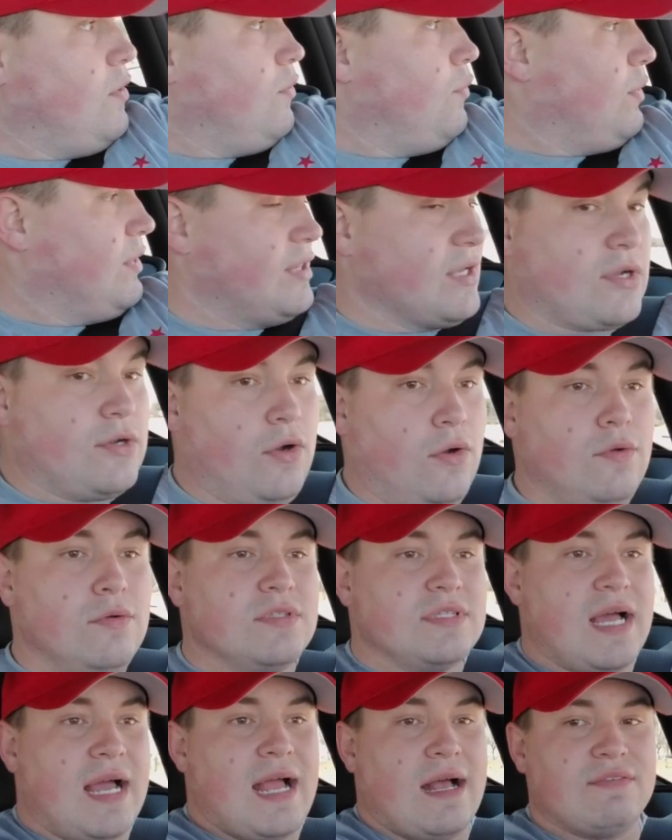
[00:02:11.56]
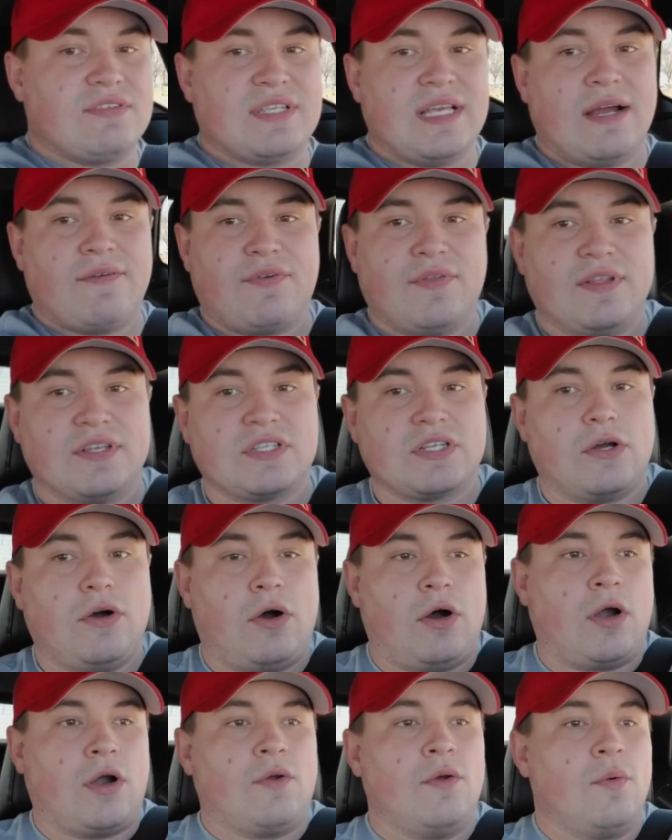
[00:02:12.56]
With the goals I have set for this
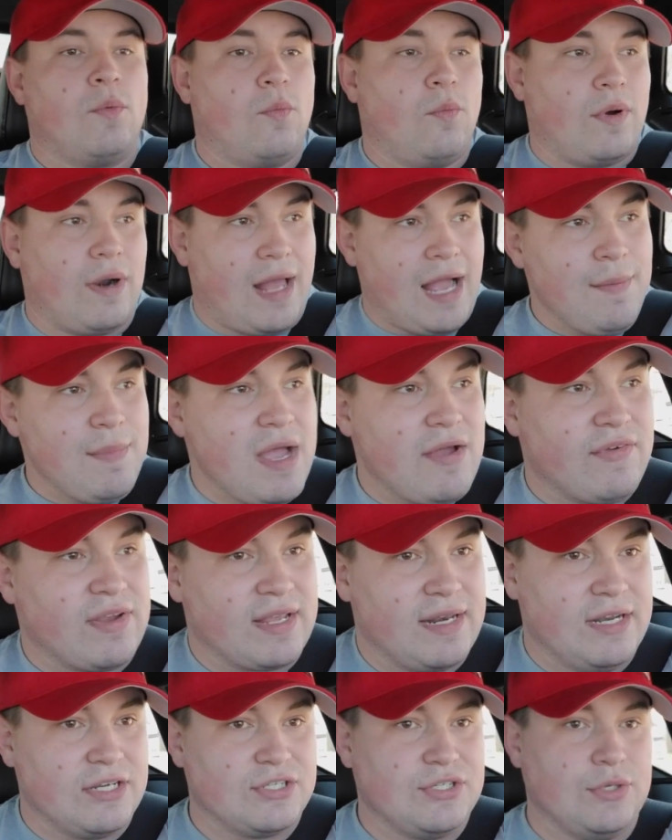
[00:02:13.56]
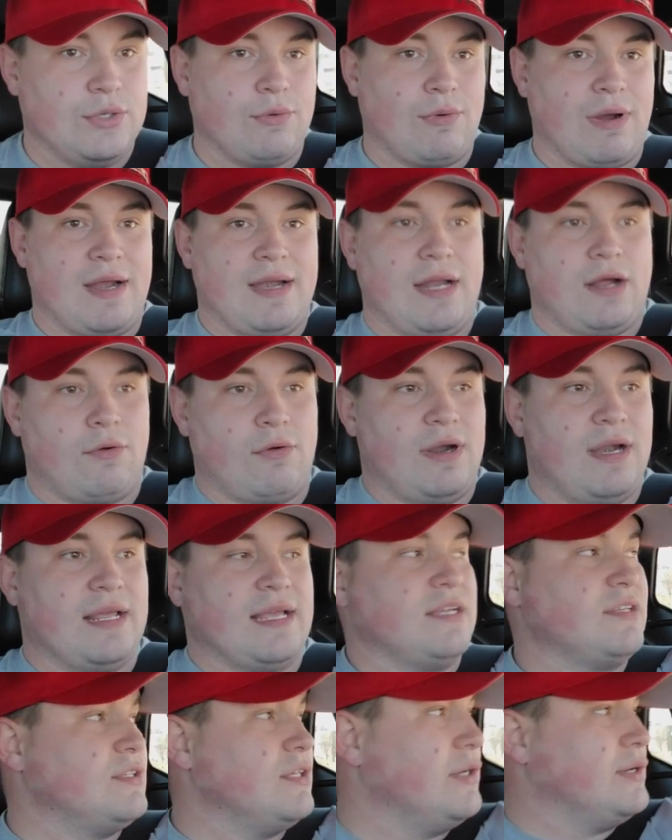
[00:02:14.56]
car, what I'm having an issue right now running
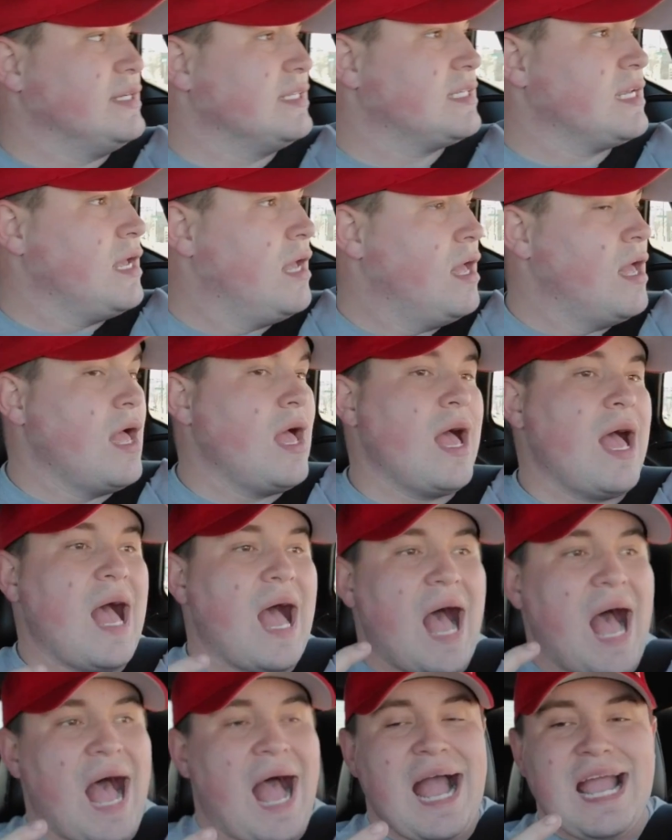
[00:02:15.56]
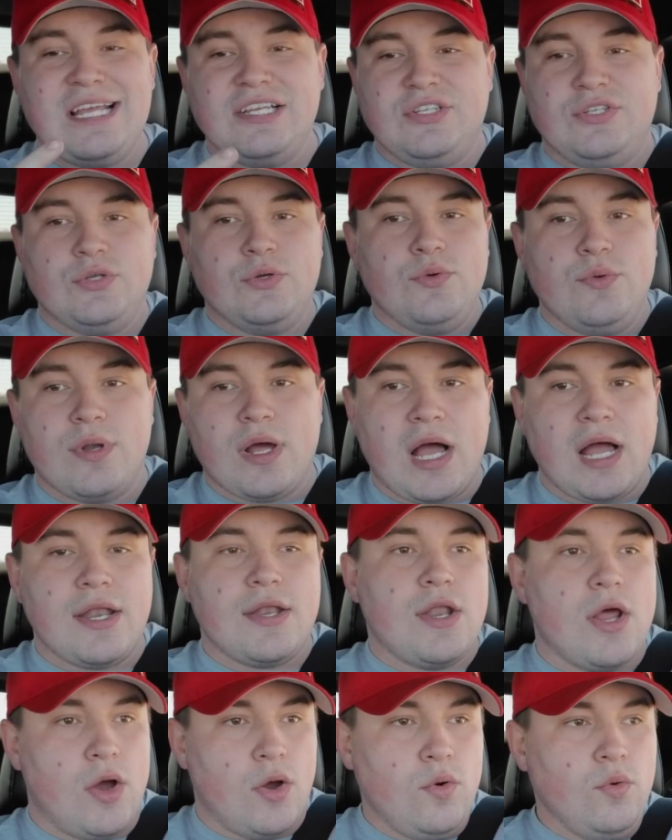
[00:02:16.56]
into is I do not
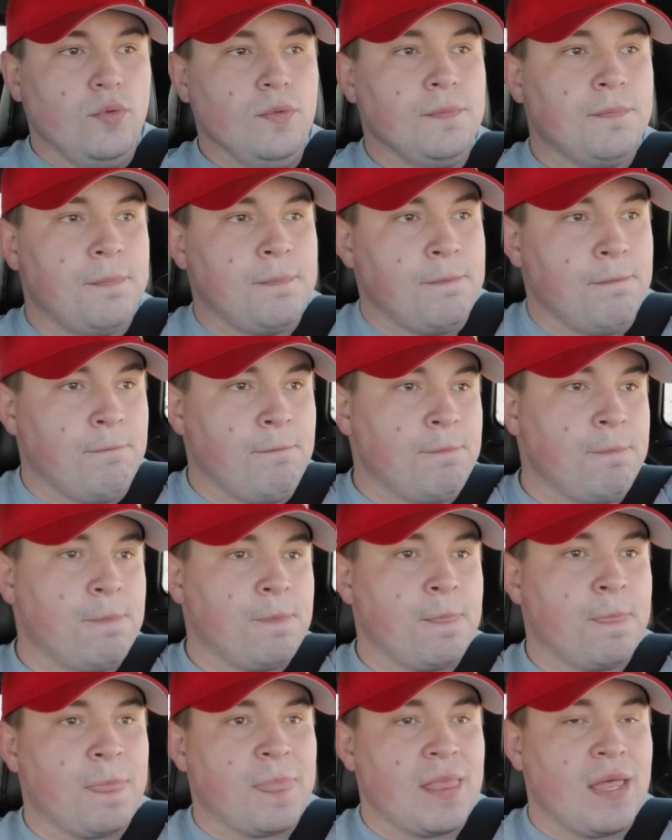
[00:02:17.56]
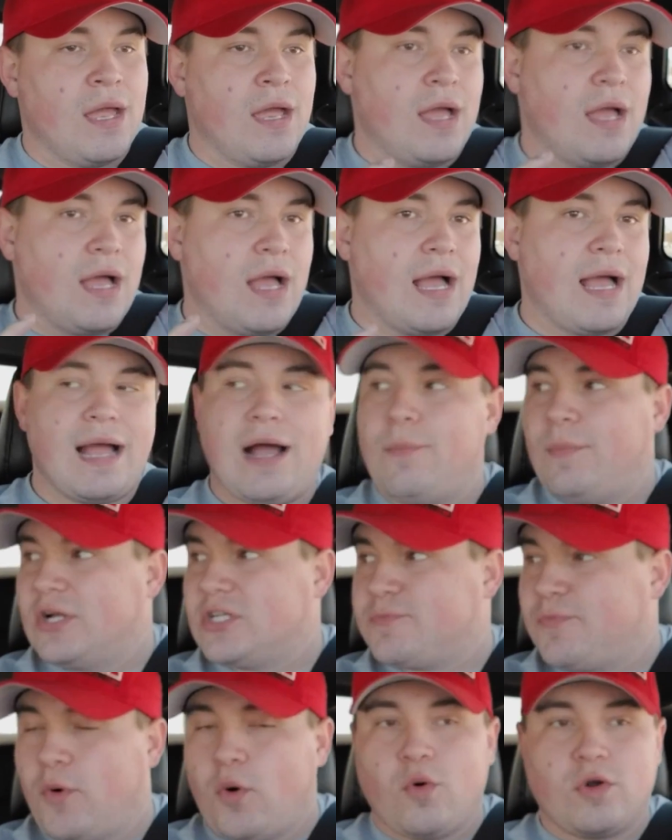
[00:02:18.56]
know how much
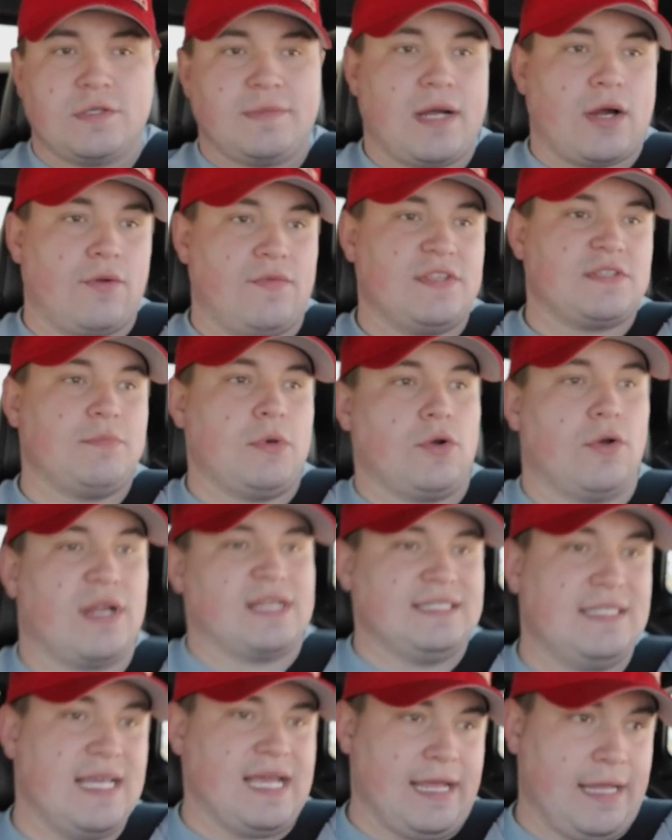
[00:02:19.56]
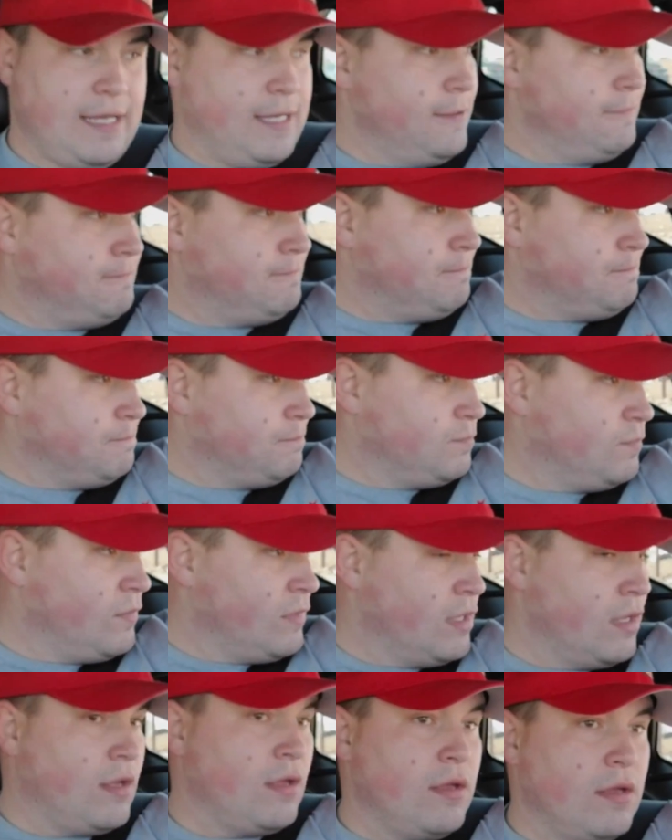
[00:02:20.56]
horsepower this motor can take.
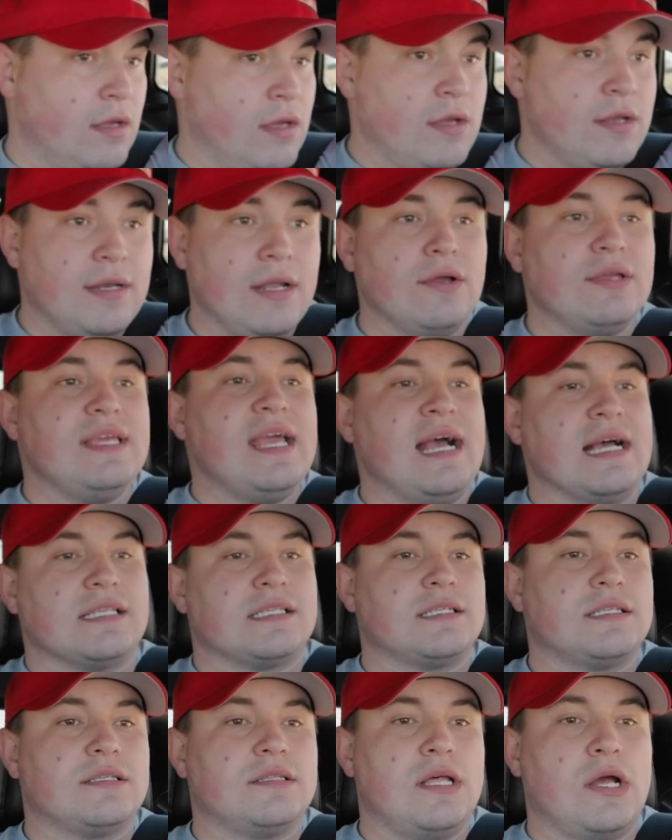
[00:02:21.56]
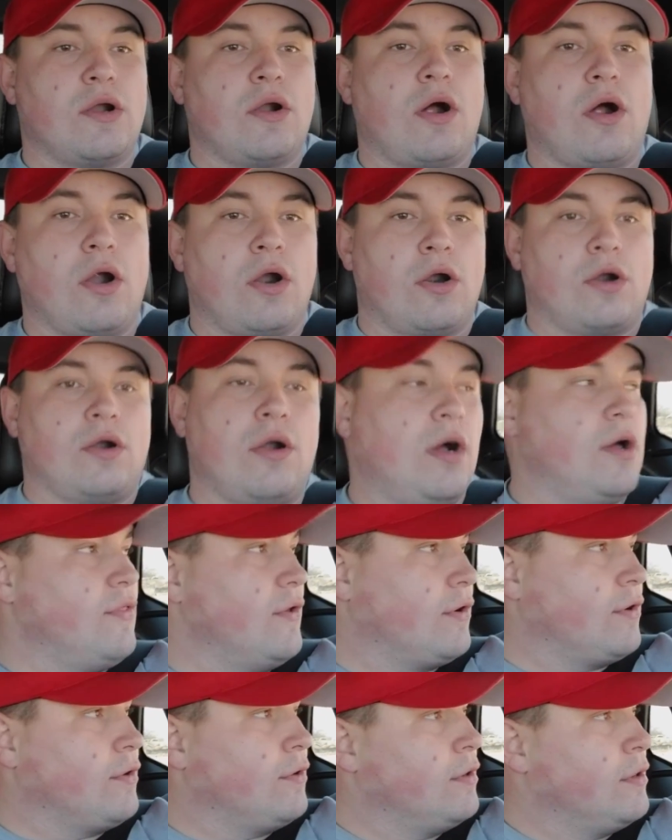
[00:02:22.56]
Now, yes, there are
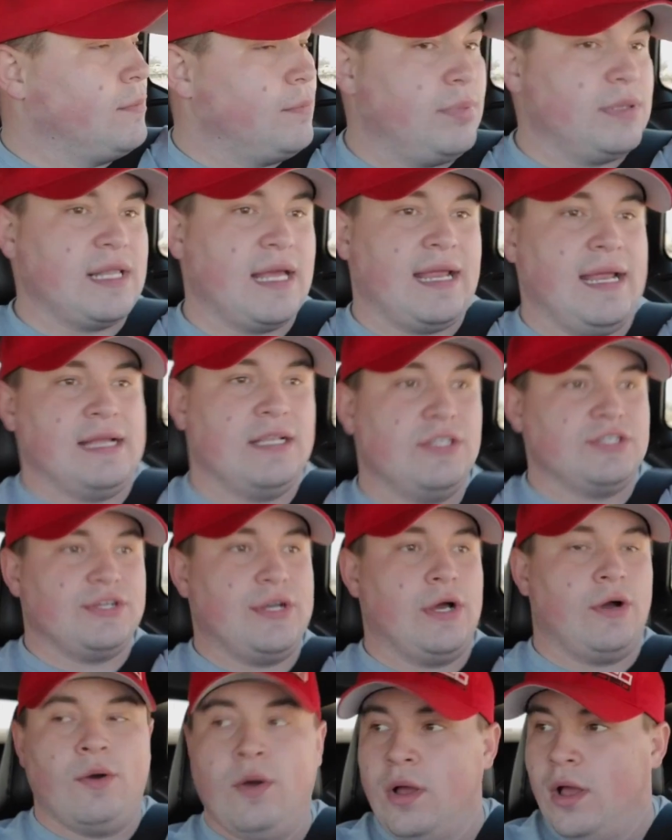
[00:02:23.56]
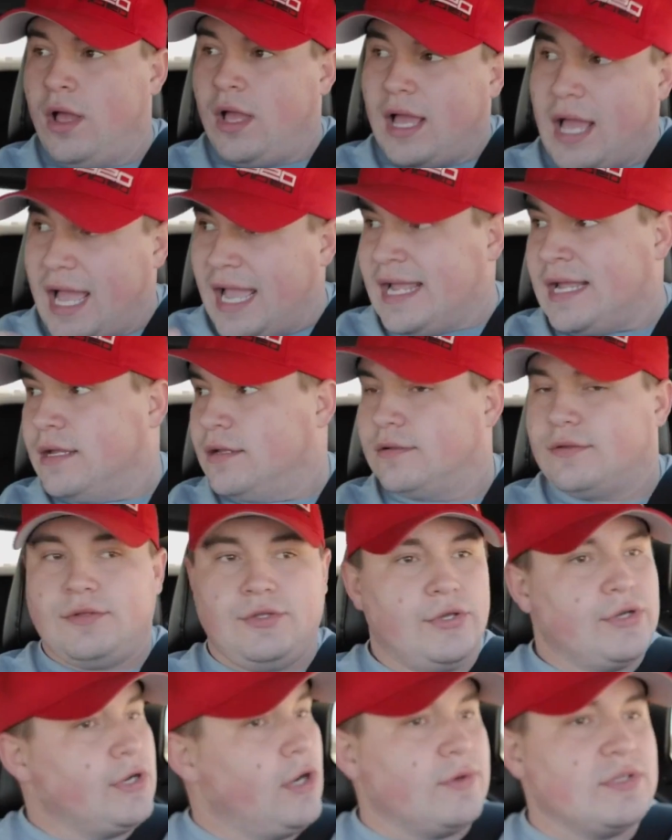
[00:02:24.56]
other plans, you know. Hey,
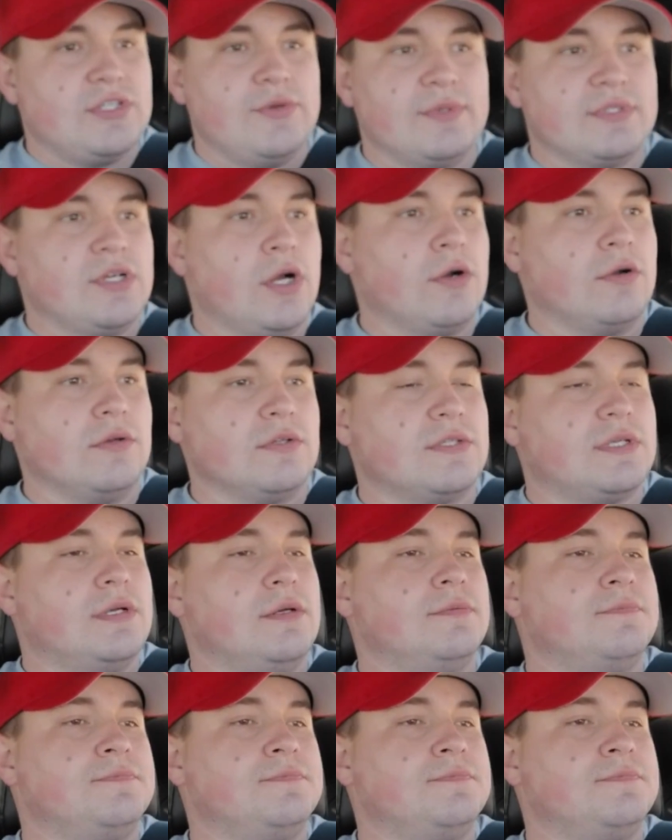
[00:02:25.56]
you can always do internals.